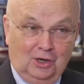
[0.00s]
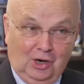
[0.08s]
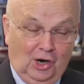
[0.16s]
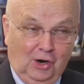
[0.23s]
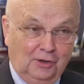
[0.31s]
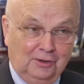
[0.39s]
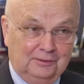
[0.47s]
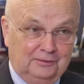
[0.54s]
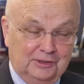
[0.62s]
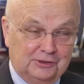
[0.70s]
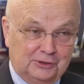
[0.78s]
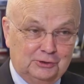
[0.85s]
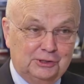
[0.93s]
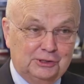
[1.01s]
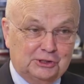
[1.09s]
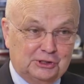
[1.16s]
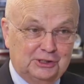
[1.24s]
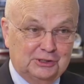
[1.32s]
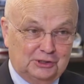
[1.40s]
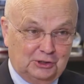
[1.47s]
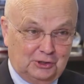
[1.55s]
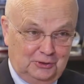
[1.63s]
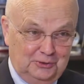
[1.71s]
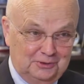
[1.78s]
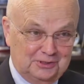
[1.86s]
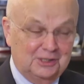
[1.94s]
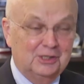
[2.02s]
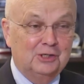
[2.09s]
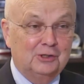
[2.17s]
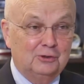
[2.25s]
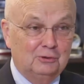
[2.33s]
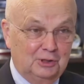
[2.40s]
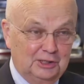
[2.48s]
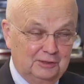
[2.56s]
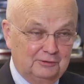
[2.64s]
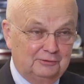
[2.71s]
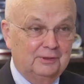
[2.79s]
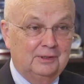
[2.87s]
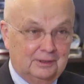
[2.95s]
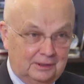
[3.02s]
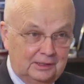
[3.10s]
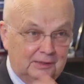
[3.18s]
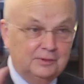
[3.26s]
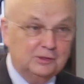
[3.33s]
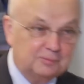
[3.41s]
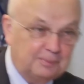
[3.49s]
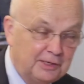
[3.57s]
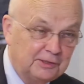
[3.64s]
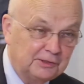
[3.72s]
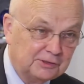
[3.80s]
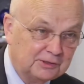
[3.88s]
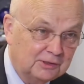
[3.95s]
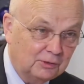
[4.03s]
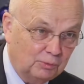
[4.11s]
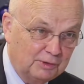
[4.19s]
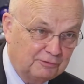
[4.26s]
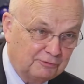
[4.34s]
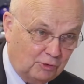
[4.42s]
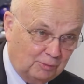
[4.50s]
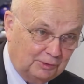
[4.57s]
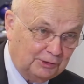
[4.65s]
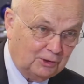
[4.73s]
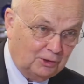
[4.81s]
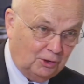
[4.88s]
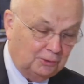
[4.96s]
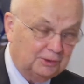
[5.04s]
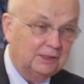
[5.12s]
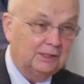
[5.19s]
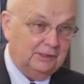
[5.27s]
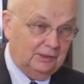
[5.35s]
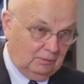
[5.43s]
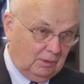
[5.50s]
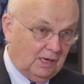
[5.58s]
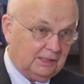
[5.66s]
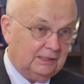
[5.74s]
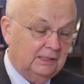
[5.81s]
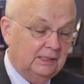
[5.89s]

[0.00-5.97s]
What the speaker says: aren't the Sunnis, Shias, and Kurds who live in the space we formerly called Iraq.